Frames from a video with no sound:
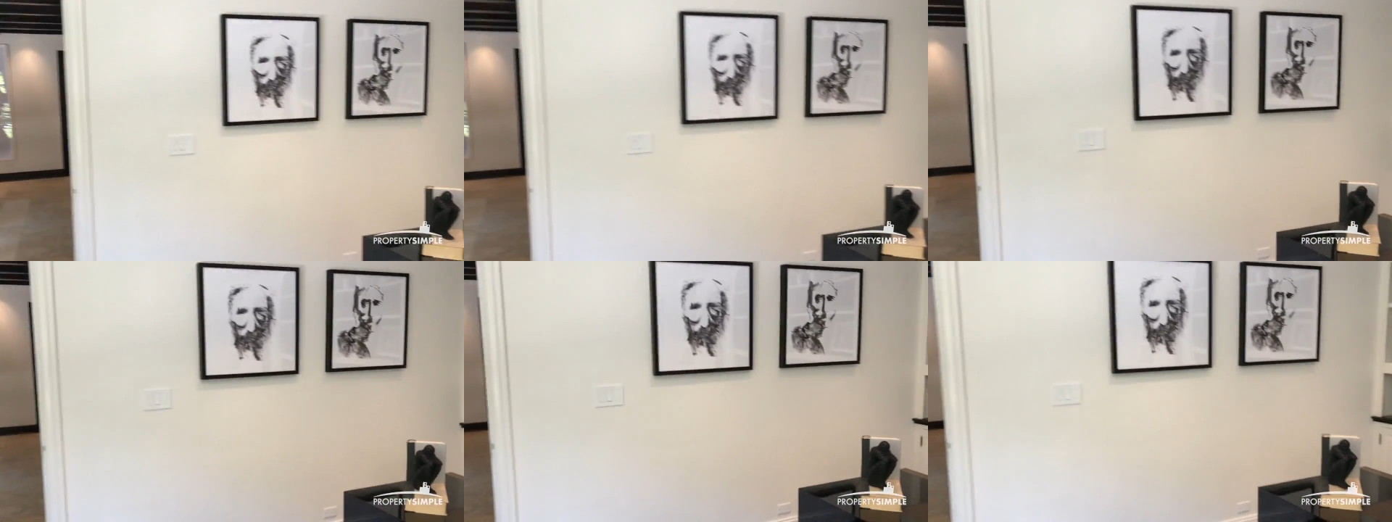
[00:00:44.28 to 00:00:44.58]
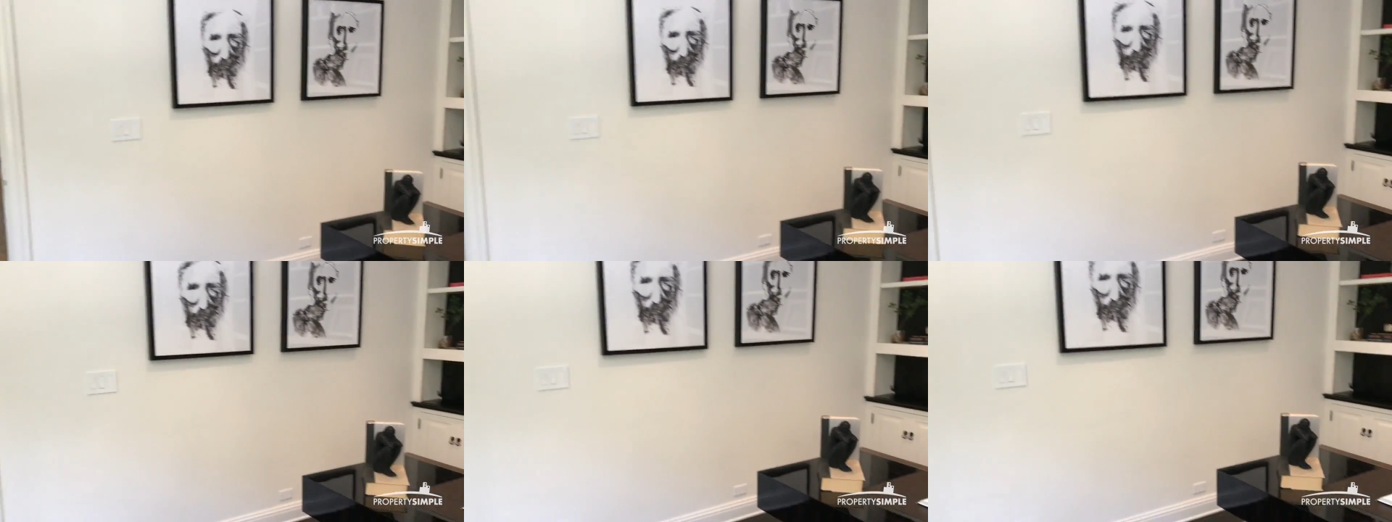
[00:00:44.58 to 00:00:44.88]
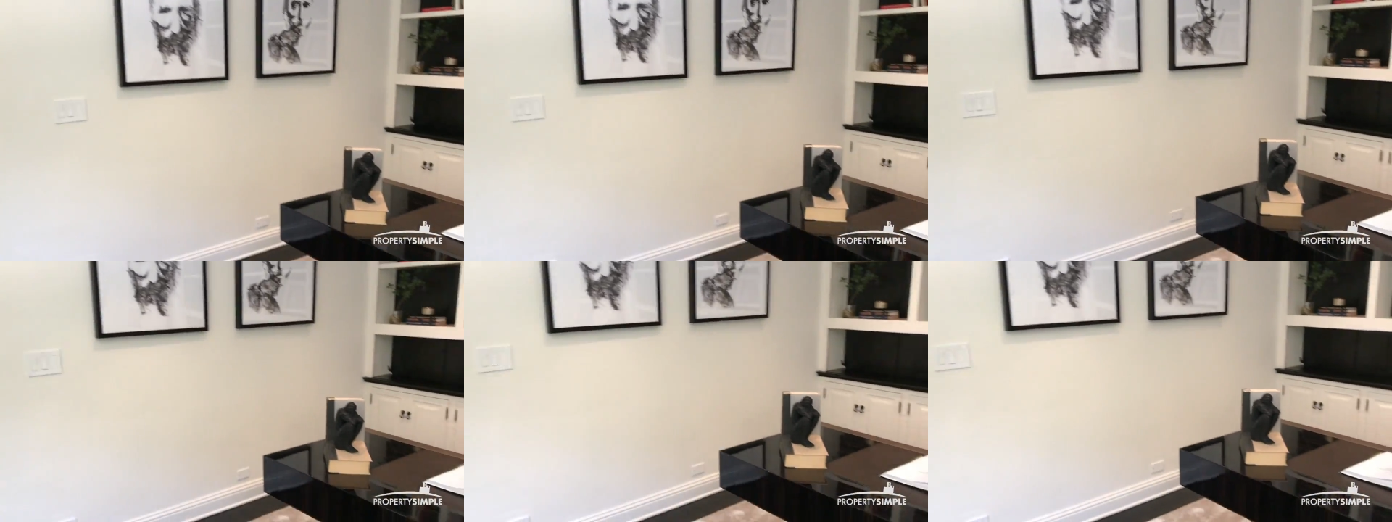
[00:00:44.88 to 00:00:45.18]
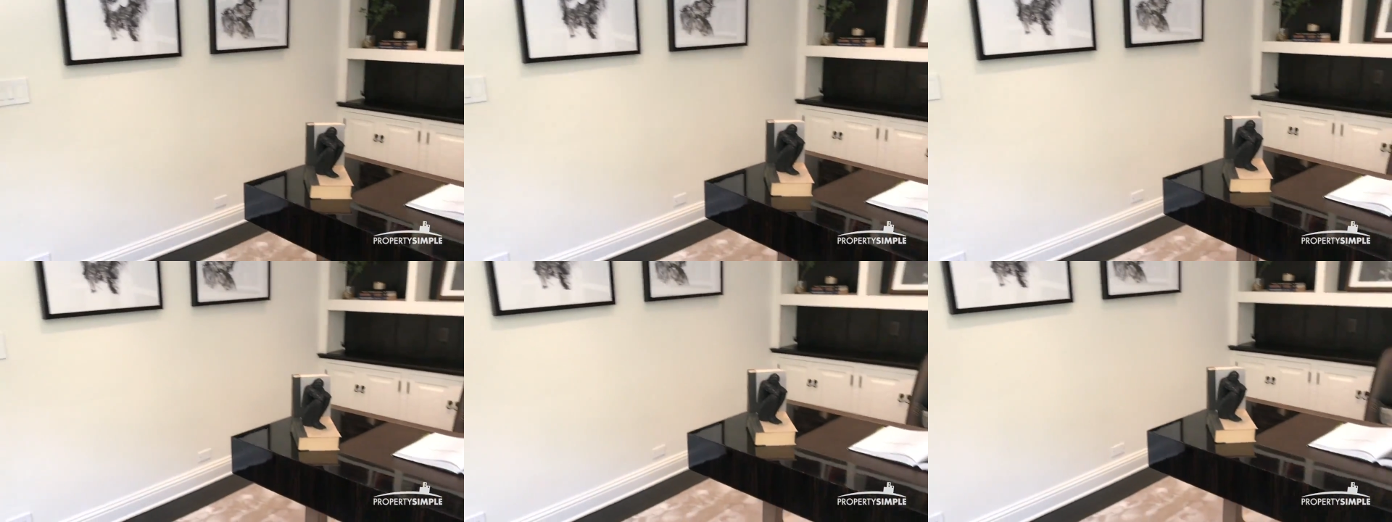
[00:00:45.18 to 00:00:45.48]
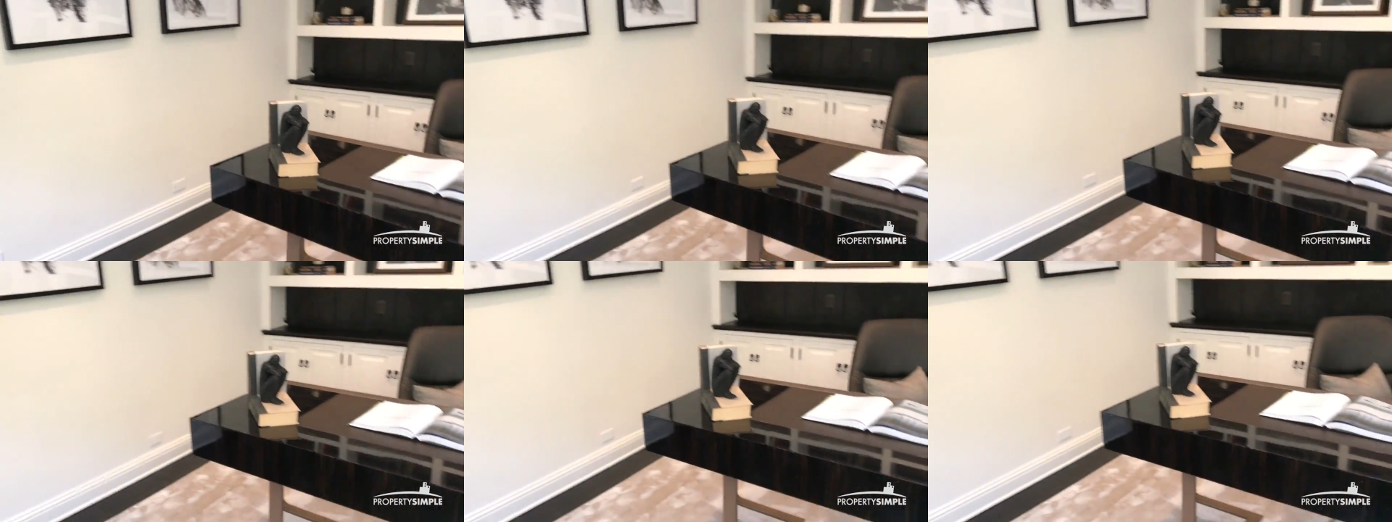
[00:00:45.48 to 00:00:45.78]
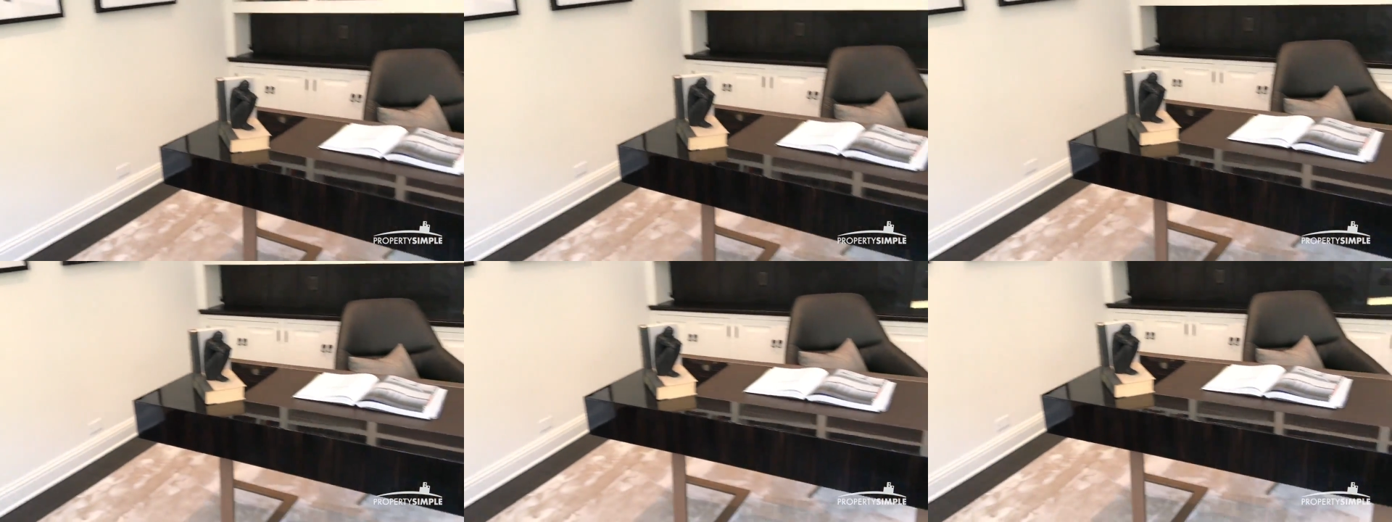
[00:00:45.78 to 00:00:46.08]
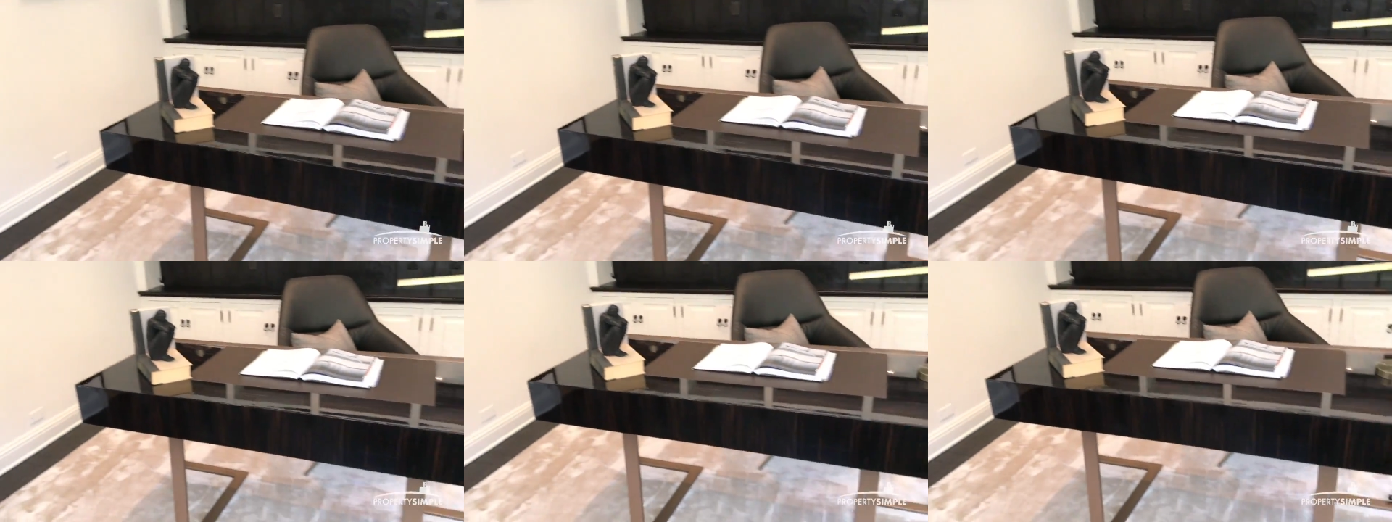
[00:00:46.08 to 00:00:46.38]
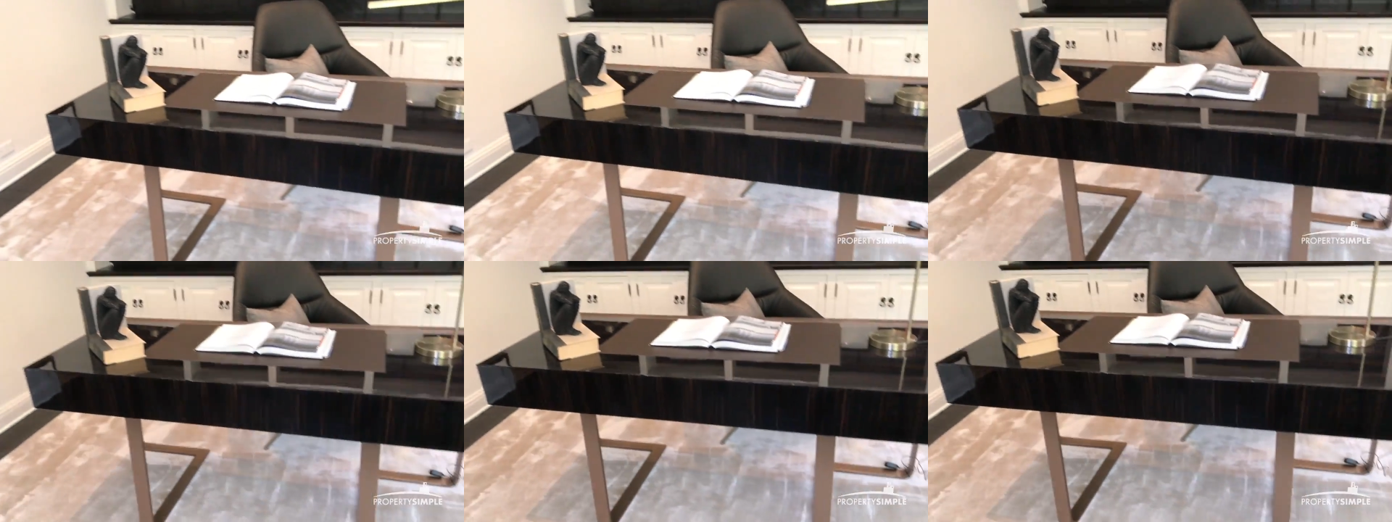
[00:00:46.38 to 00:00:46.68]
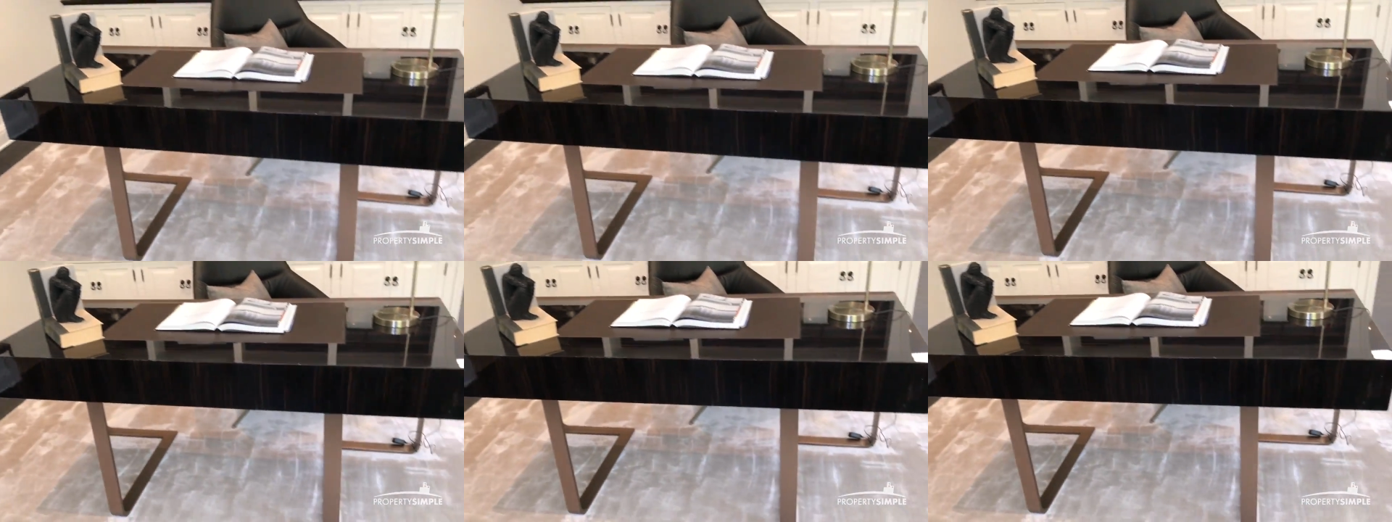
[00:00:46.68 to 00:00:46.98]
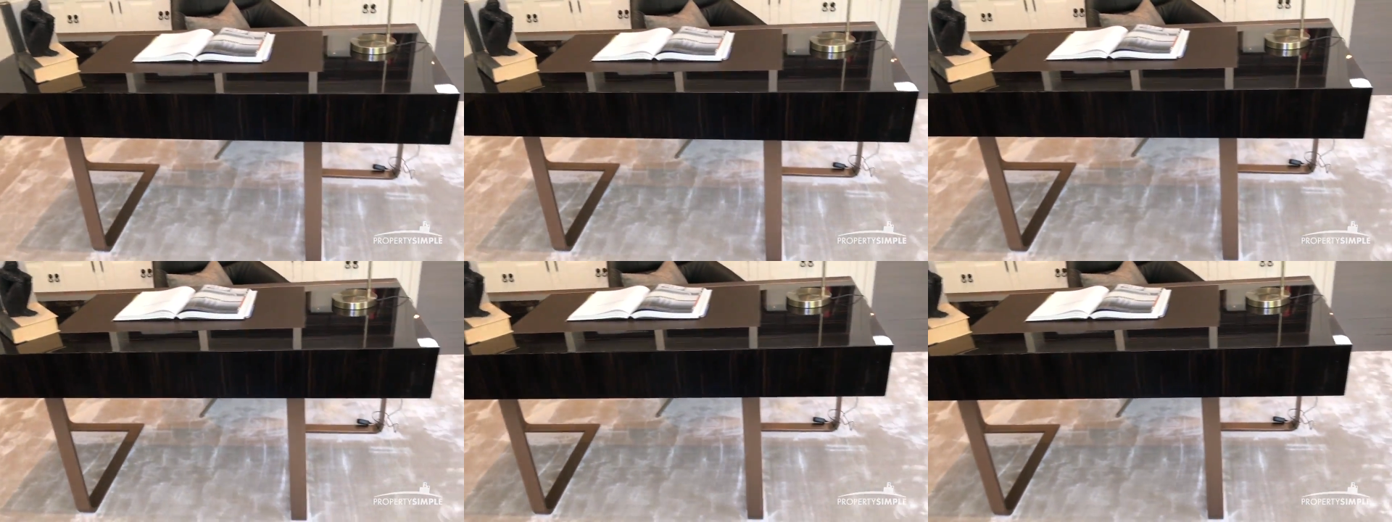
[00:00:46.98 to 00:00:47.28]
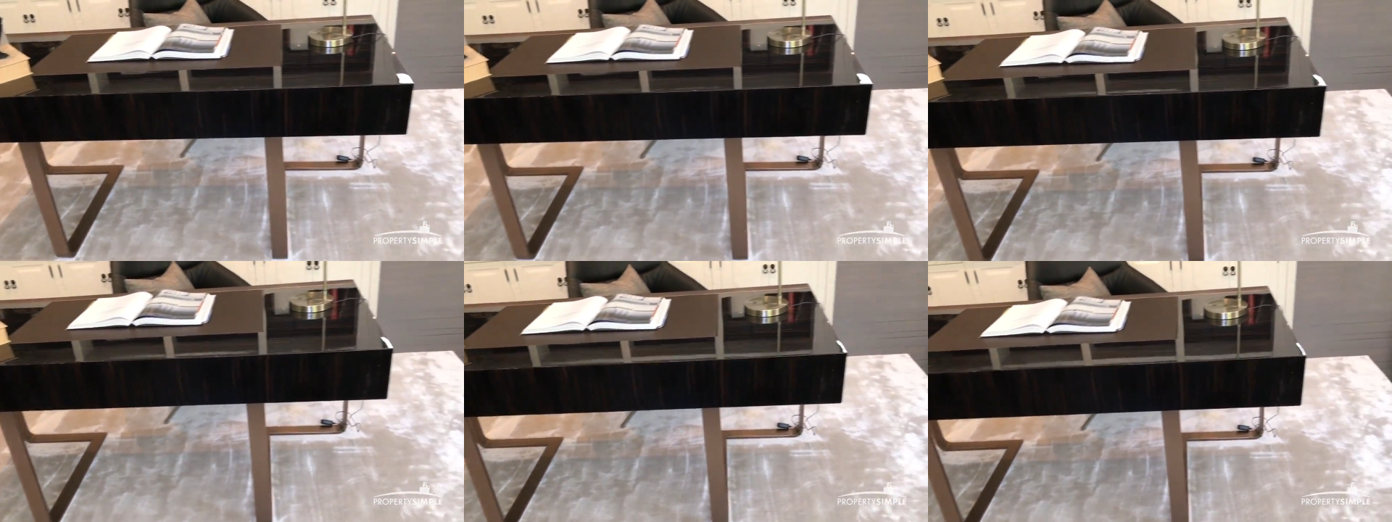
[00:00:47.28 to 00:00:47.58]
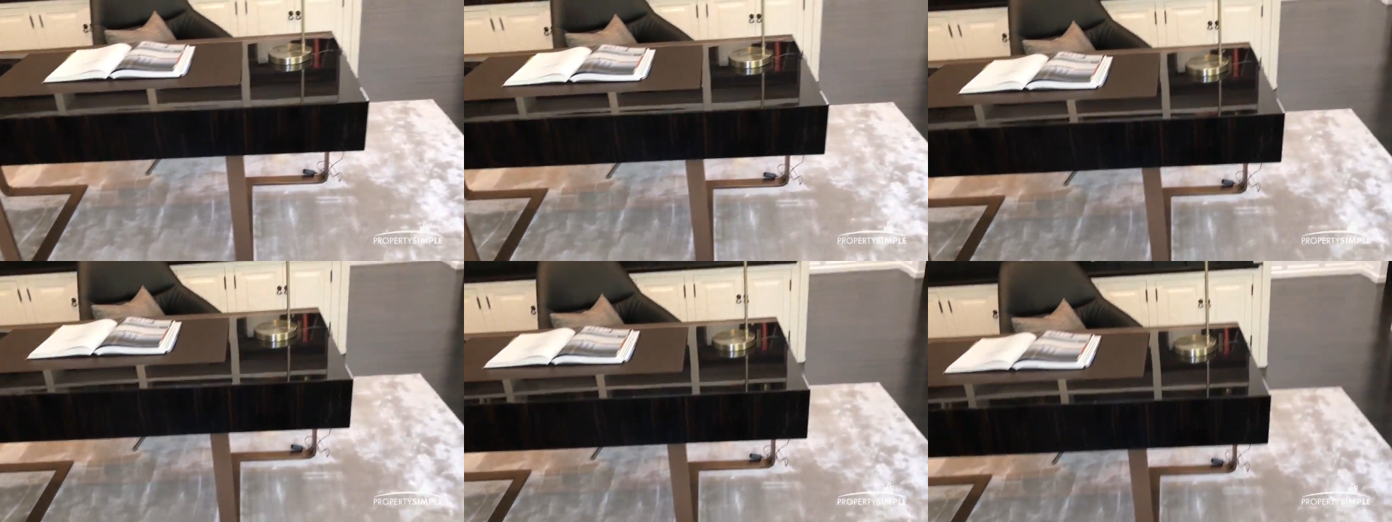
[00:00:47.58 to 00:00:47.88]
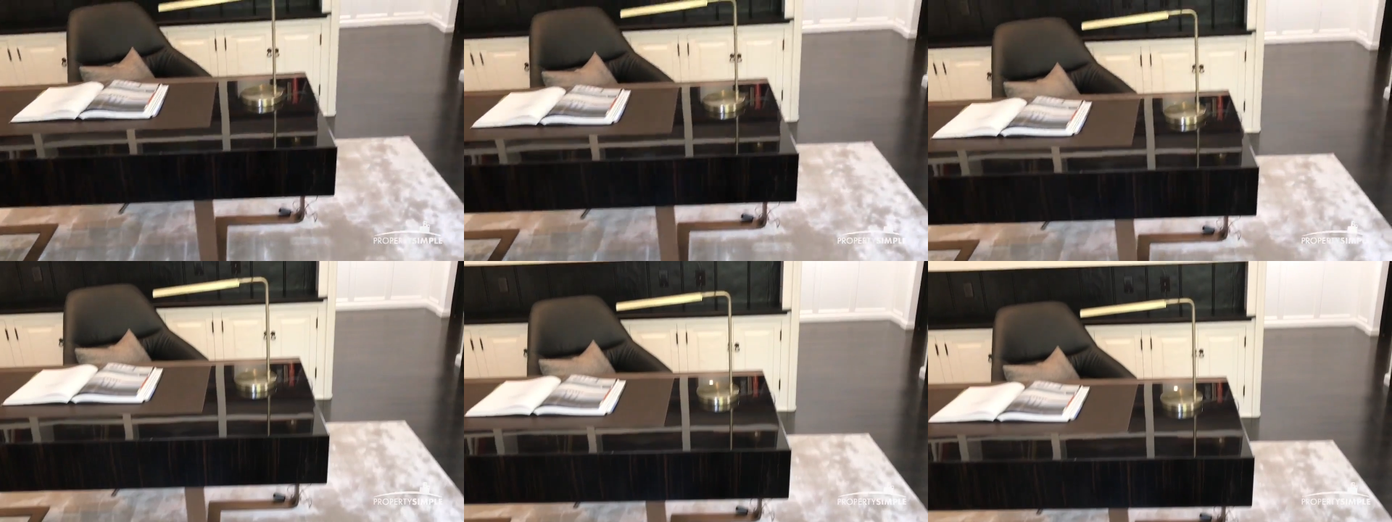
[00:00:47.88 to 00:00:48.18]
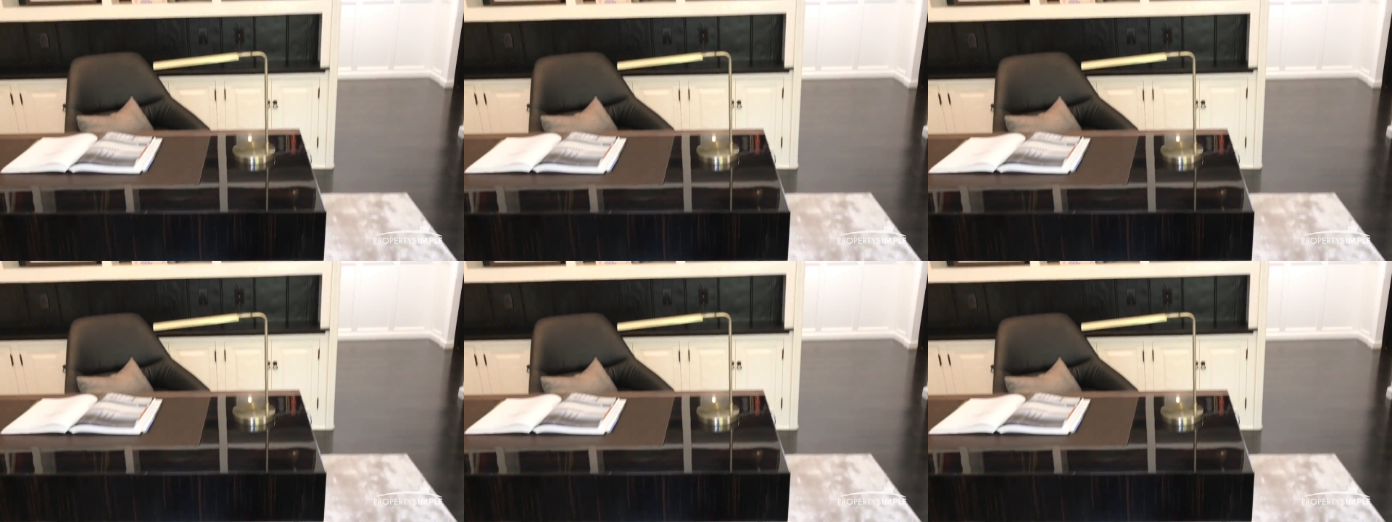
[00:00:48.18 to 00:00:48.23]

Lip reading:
Nobody's mouth can be seen.